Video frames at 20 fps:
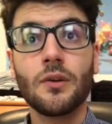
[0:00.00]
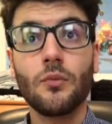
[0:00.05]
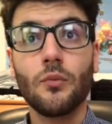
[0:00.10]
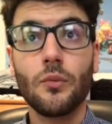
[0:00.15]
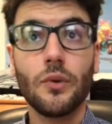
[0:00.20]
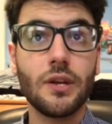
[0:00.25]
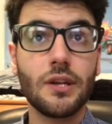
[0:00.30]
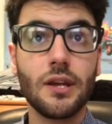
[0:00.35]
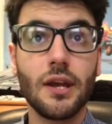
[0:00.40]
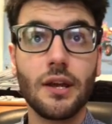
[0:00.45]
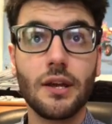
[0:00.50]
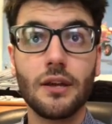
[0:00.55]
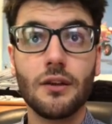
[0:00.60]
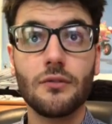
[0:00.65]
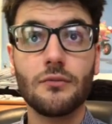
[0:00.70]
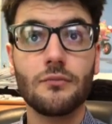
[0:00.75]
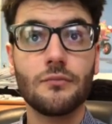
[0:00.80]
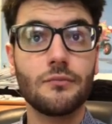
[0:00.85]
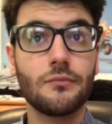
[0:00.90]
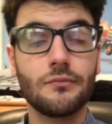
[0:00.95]
We take it
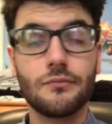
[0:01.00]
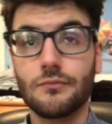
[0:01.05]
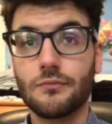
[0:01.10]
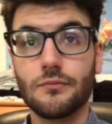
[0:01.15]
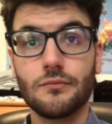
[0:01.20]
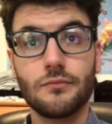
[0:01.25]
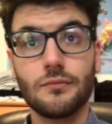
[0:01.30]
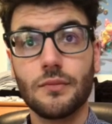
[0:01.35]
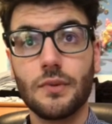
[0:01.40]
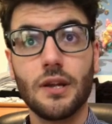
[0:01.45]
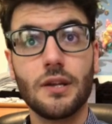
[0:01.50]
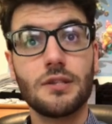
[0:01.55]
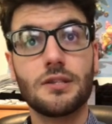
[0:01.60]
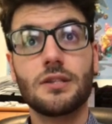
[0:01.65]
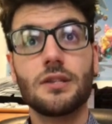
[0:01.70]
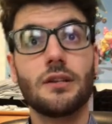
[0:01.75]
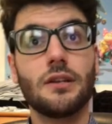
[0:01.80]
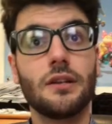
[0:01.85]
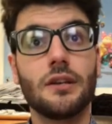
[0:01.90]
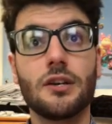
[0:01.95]

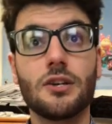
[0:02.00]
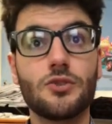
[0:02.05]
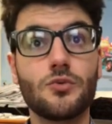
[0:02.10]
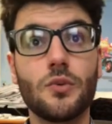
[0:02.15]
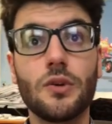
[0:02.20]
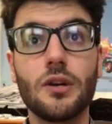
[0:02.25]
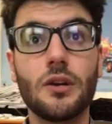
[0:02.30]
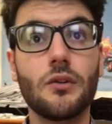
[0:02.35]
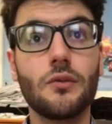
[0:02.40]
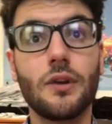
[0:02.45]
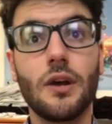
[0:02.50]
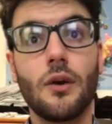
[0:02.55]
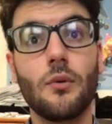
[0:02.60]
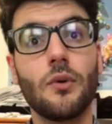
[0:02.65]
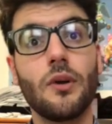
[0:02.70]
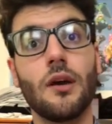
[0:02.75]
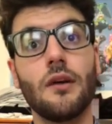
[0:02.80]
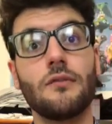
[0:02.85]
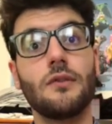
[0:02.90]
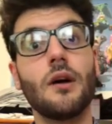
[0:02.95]
instantly because we know now we
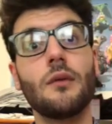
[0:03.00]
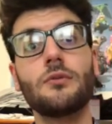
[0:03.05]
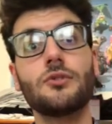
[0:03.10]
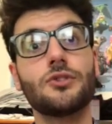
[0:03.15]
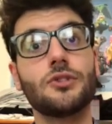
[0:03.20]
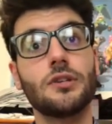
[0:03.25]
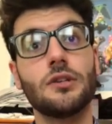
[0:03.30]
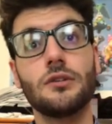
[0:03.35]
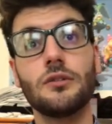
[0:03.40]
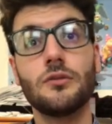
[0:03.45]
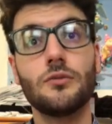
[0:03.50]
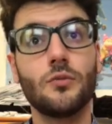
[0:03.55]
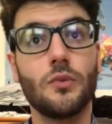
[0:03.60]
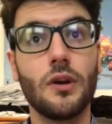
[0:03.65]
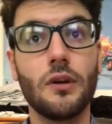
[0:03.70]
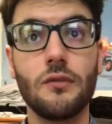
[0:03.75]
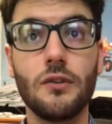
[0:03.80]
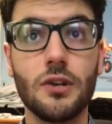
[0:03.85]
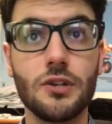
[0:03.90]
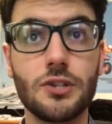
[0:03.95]
have double shield, we
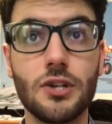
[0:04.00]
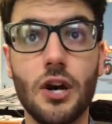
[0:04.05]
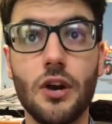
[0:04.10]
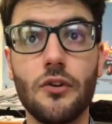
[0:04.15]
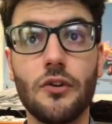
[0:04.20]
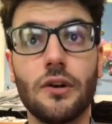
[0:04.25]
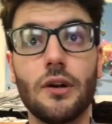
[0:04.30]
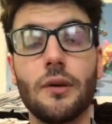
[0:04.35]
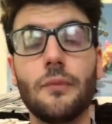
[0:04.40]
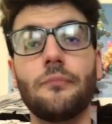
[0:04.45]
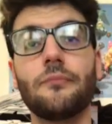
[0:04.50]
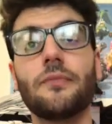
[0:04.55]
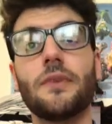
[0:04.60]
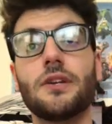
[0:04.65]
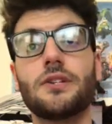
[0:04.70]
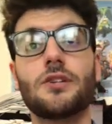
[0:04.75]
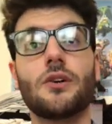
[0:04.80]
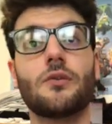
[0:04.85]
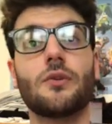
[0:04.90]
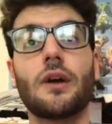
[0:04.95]
have Altaria.
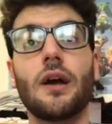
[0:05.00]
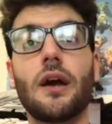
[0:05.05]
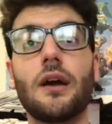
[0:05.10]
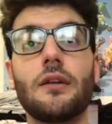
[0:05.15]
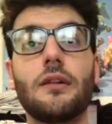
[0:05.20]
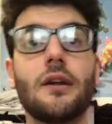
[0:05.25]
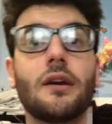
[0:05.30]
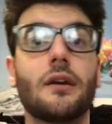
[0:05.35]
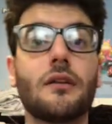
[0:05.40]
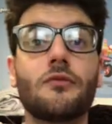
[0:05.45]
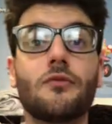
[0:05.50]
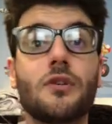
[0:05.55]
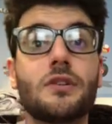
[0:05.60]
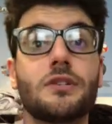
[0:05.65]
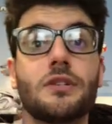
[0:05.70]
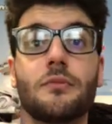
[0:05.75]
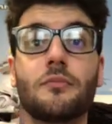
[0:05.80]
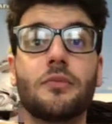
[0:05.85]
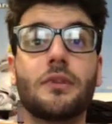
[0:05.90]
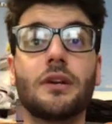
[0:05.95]
It's okay. They could
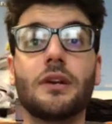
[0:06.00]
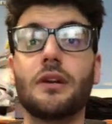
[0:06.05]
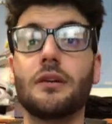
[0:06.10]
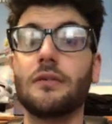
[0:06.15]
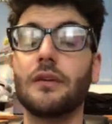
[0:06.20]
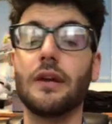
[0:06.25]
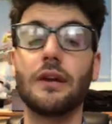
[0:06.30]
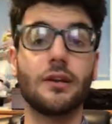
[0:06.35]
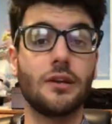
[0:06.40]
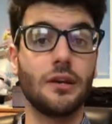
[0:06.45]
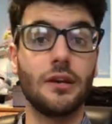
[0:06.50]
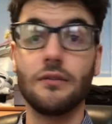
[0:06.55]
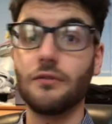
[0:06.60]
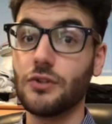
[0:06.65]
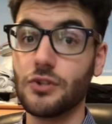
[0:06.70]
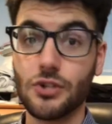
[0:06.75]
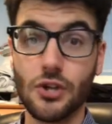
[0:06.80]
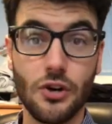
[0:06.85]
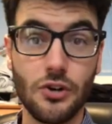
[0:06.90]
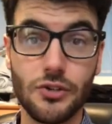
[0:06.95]
Frenzy Plant, they could even
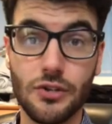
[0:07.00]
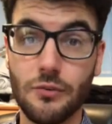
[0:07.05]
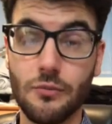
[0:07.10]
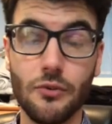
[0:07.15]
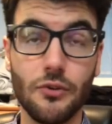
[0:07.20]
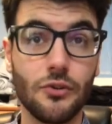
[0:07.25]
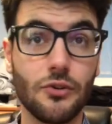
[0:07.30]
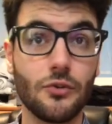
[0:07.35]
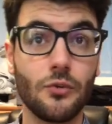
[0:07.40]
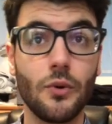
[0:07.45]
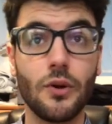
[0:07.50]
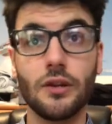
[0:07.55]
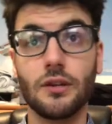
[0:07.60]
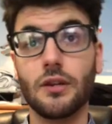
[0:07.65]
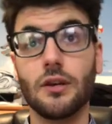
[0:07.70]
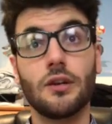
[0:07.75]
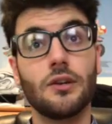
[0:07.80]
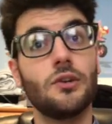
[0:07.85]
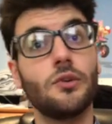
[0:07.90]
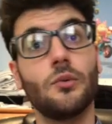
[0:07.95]
charge up Earthquake, they
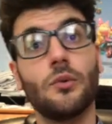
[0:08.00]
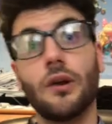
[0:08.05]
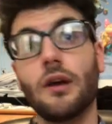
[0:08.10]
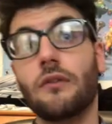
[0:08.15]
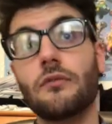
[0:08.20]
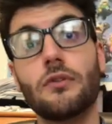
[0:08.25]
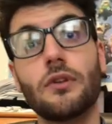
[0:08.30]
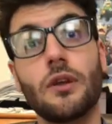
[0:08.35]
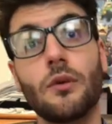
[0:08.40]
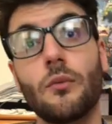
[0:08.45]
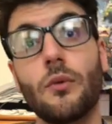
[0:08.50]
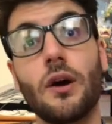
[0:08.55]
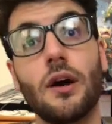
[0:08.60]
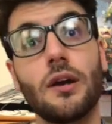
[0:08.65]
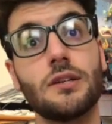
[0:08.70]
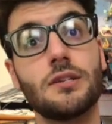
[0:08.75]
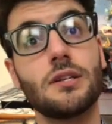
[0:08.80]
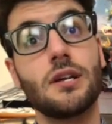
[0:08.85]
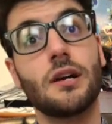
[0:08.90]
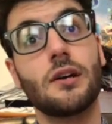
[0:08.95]
could do whatever they want.
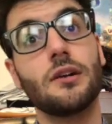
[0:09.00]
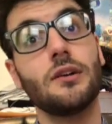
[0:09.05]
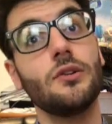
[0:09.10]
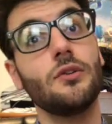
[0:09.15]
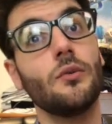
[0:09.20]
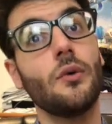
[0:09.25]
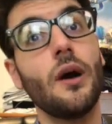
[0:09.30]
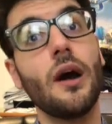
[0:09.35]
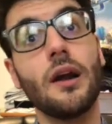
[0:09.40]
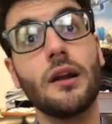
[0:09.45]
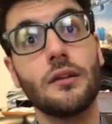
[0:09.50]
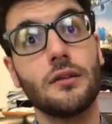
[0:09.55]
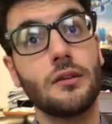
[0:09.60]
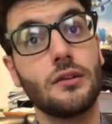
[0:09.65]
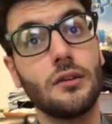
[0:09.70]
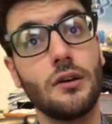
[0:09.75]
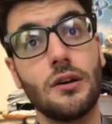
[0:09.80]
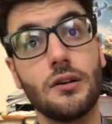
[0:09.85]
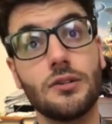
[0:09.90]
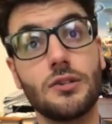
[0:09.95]
It's not going to do anything
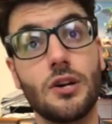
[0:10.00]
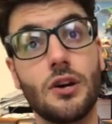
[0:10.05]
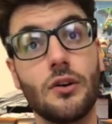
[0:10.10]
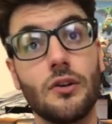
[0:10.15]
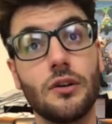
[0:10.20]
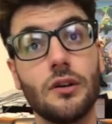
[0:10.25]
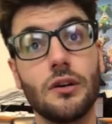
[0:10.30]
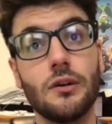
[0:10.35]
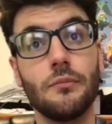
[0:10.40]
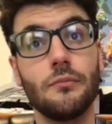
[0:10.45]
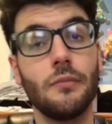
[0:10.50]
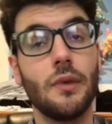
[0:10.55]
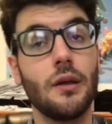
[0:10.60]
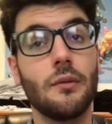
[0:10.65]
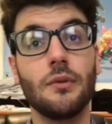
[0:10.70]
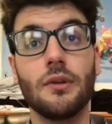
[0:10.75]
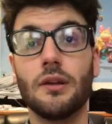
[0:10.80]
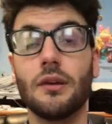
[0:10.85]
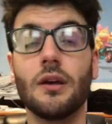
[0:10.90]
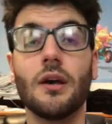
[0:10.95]
to Altaria.
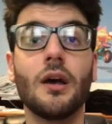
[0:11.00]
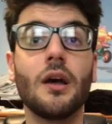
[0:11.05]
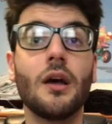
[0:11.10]
Maybe